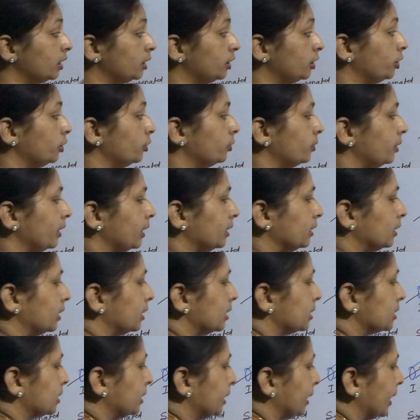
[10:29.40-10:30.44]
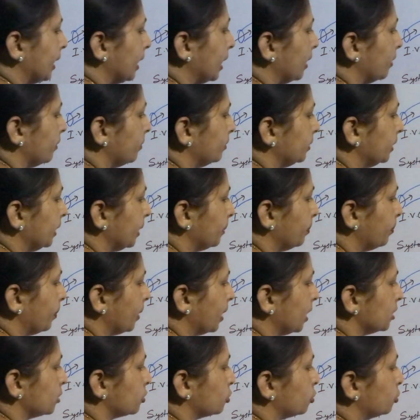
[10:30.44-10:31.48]
During this, they
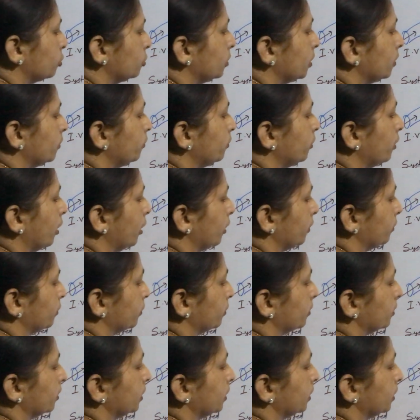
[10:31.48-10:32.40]
pass through a valve.